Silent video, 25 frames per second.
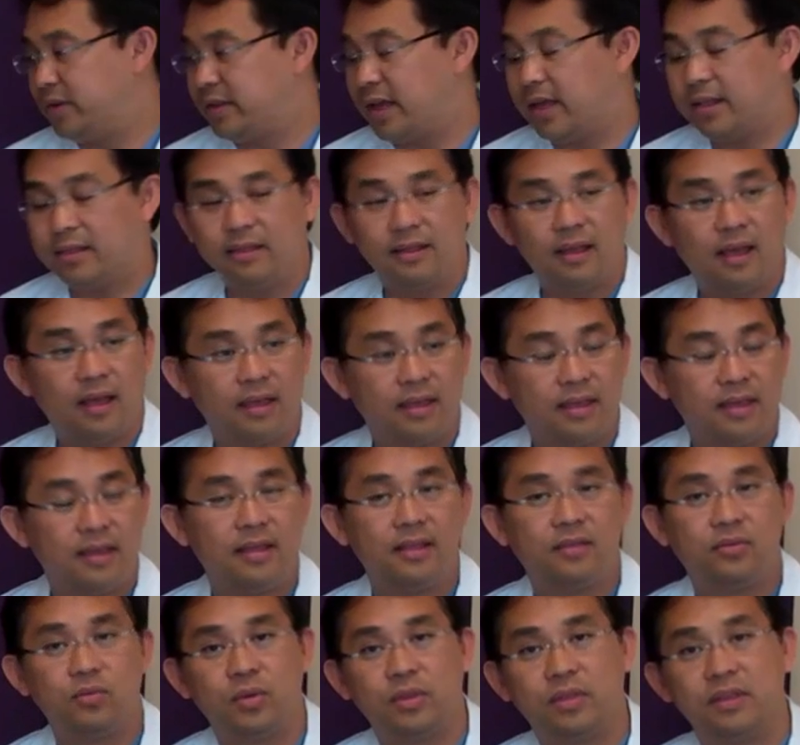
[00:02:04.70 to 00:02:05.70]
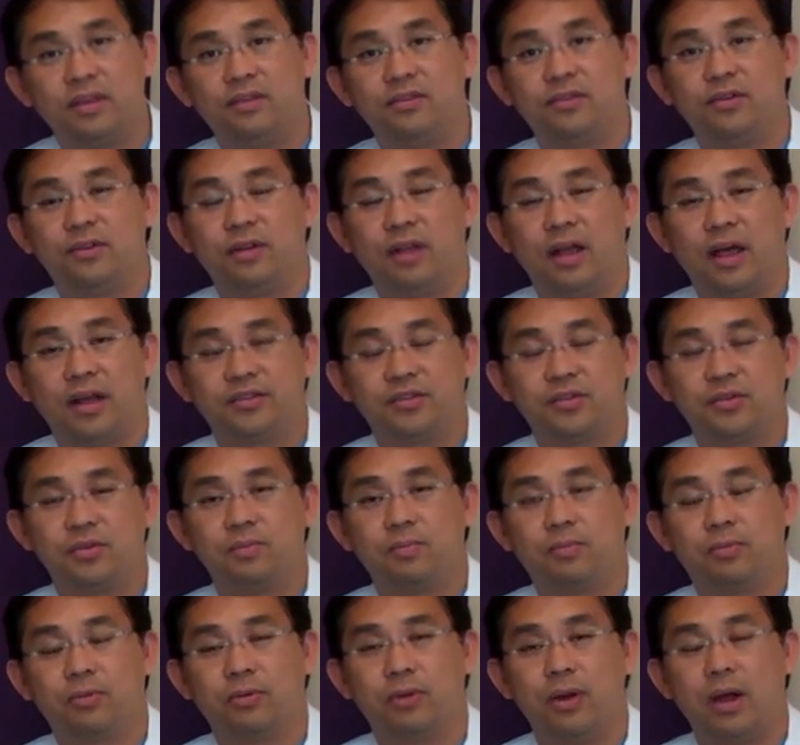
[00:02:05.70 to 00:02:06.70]
we sent the kids with these
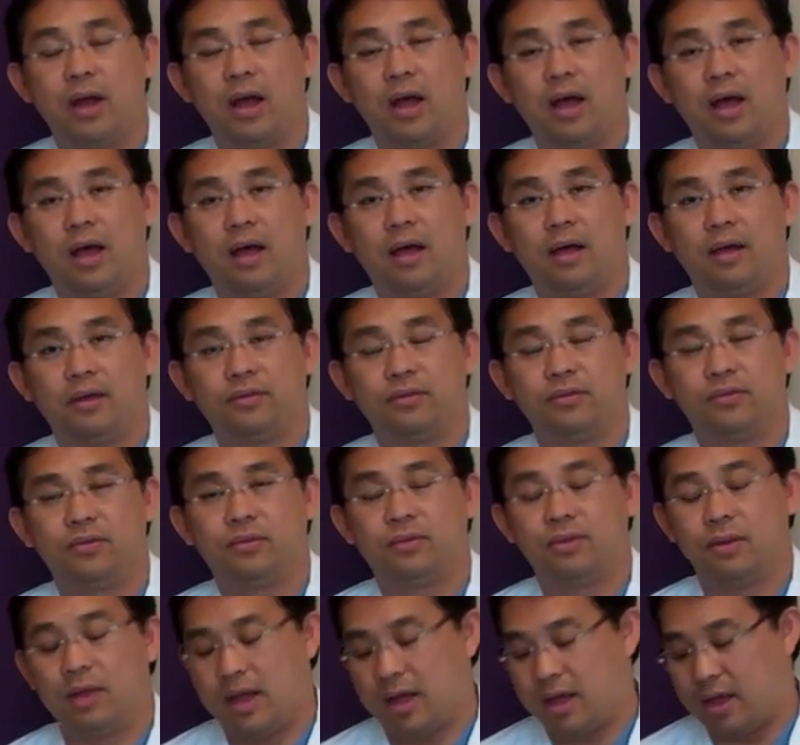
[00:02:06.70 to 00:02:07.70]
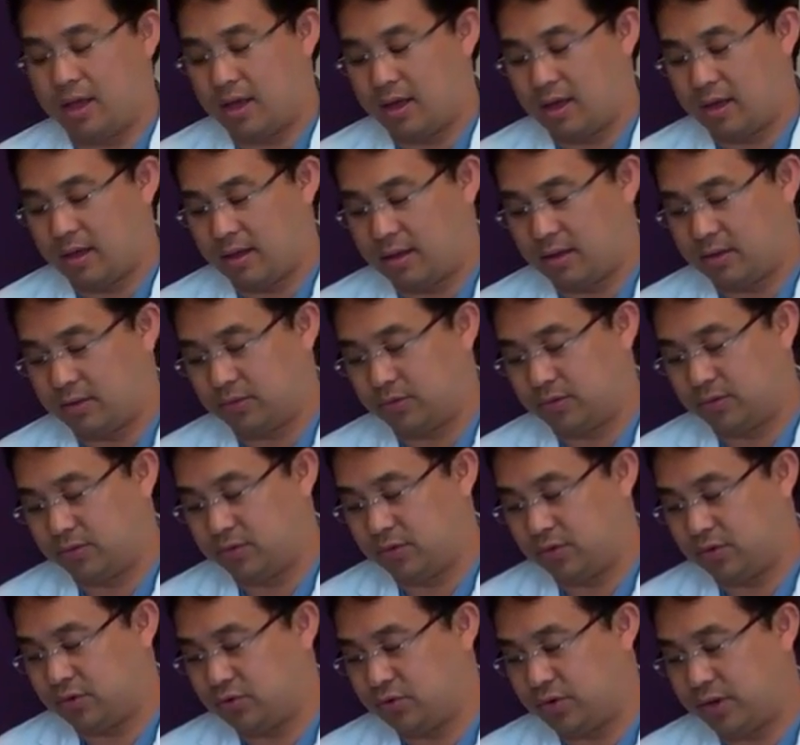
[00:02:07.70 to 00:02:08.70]
urological uh, uh,
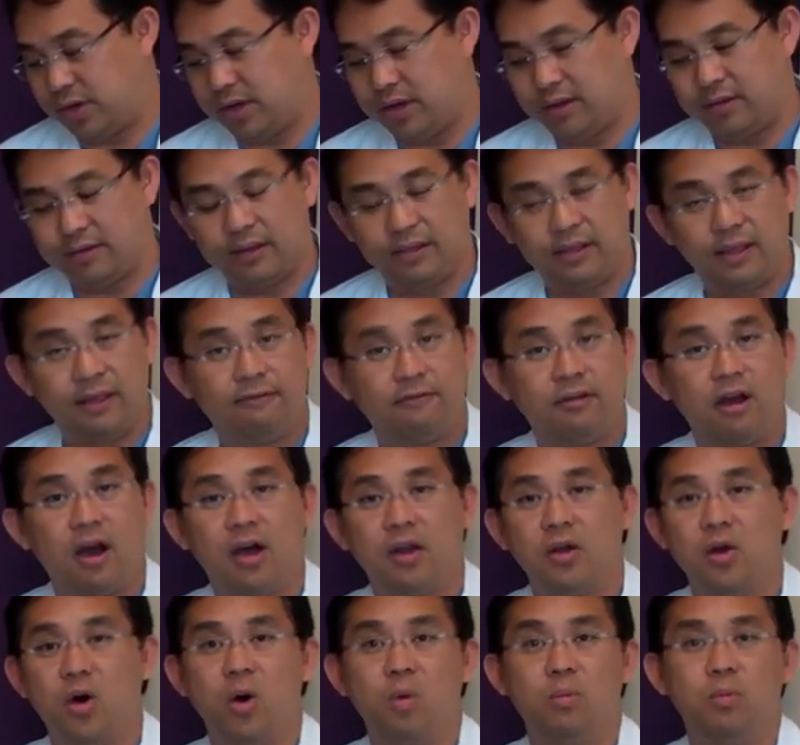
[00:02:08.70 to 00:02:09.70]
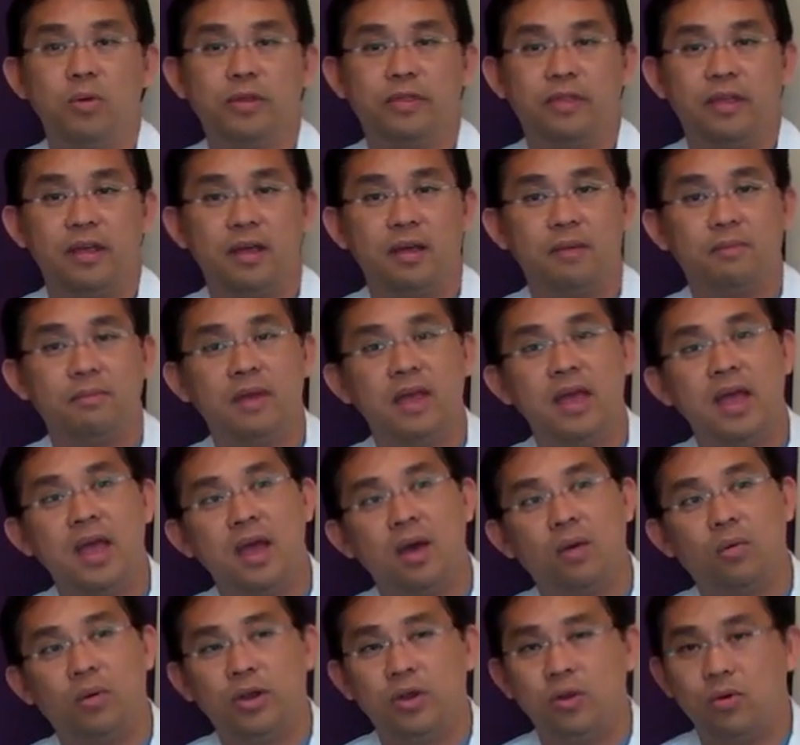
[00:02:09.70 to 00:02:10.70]
surgeries, and they've gone home with them.
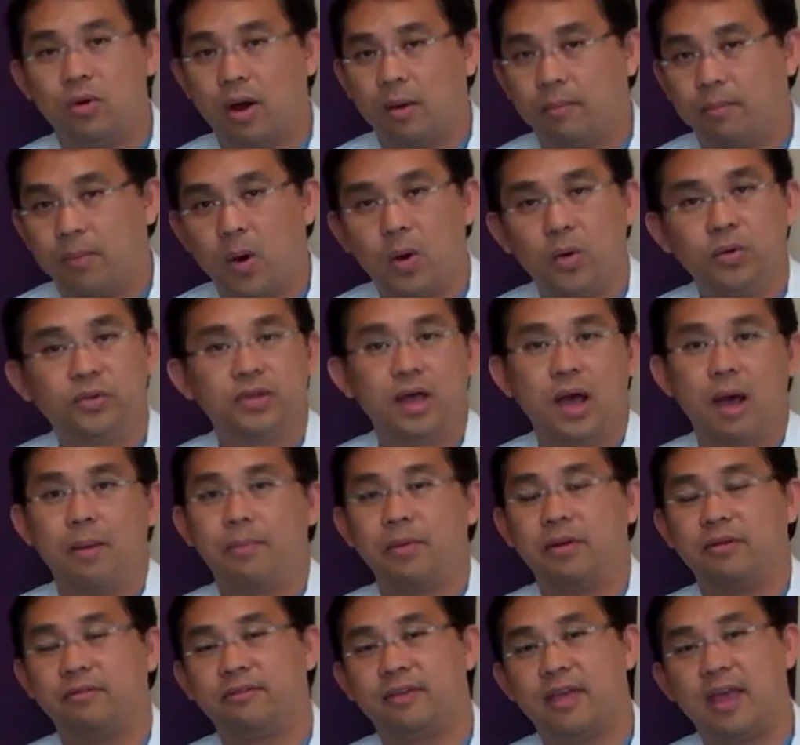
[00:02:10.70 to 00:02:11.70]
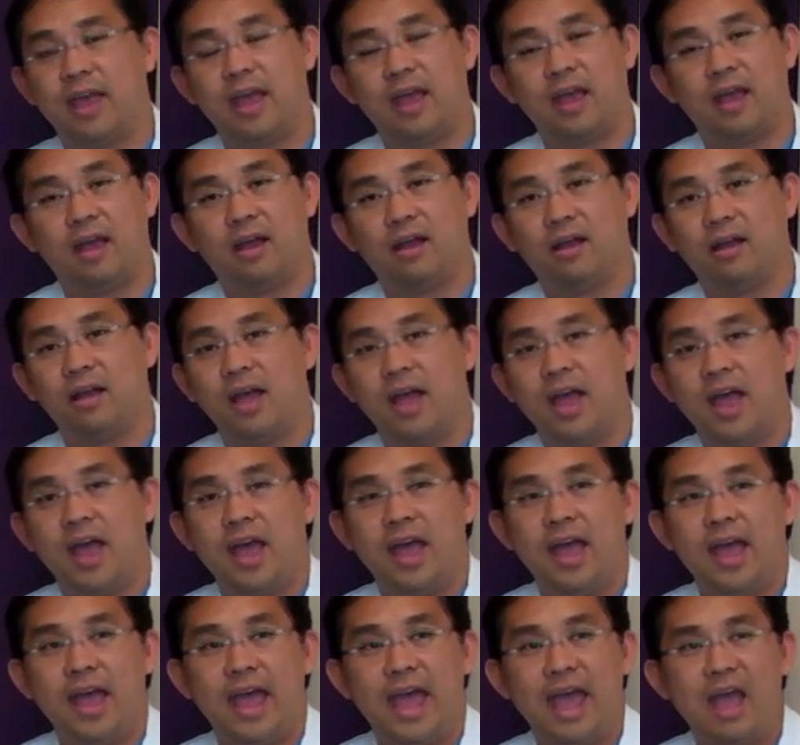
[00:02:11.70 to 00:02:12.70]
We do our postoperative care,
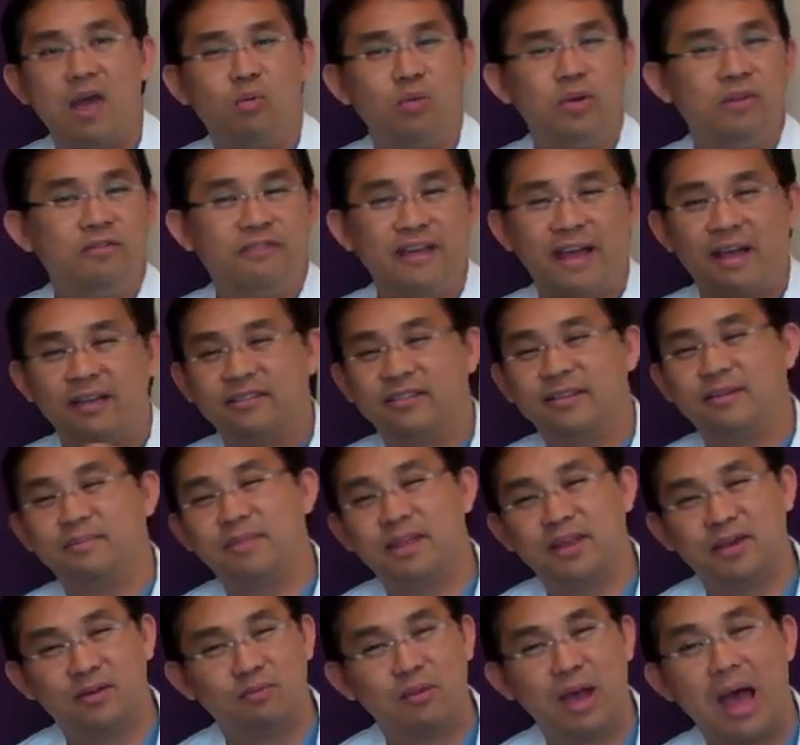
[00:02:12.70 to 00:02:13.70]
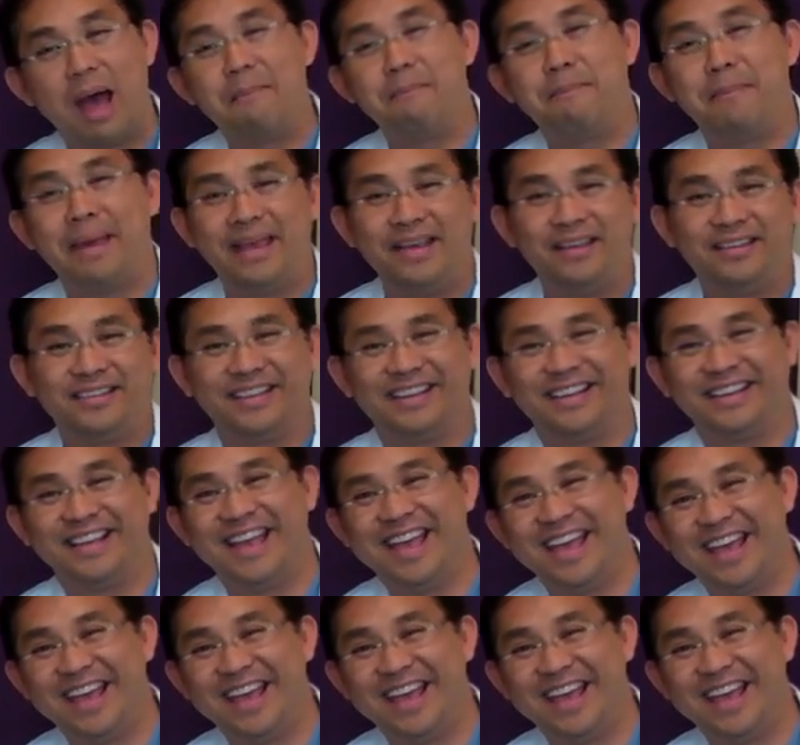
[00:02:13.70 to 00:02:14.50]
and we found something amazing,